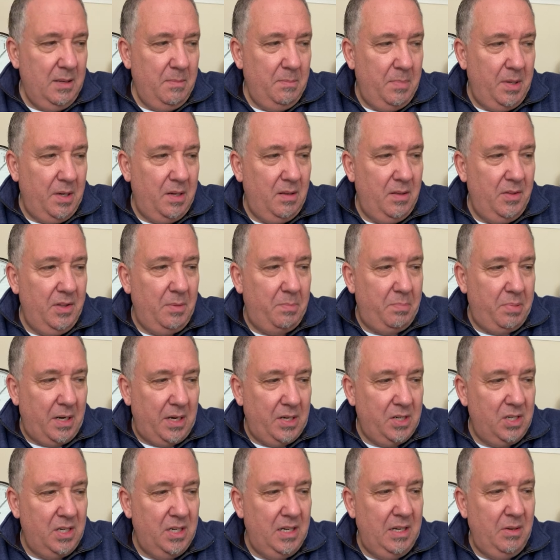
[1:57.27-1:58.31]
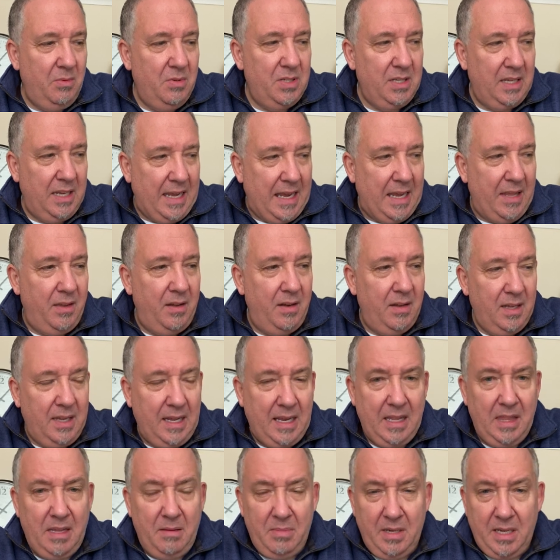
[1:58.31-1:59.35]
But the pressure, it was again and
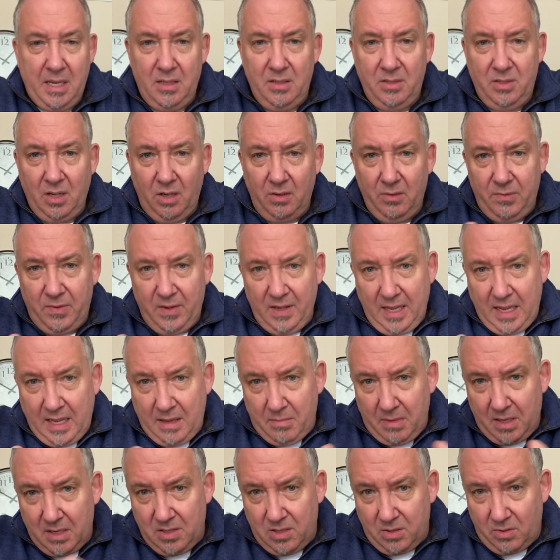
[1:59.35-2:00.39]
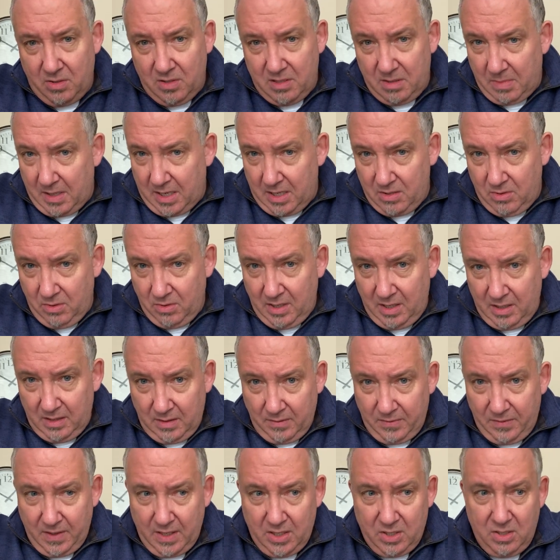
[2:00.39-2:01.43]
again and again. Don't forget my stories about cooking the
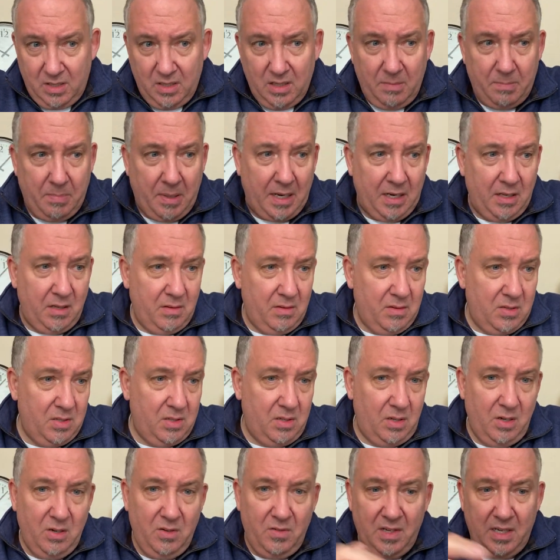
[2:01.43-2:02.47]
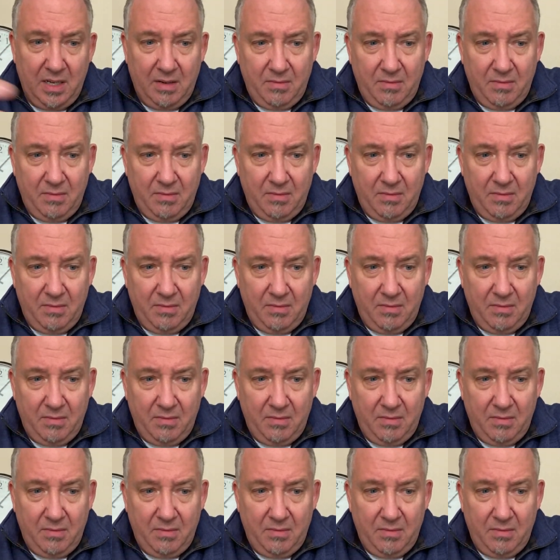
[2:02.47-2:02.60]
fish and the pan on the stove and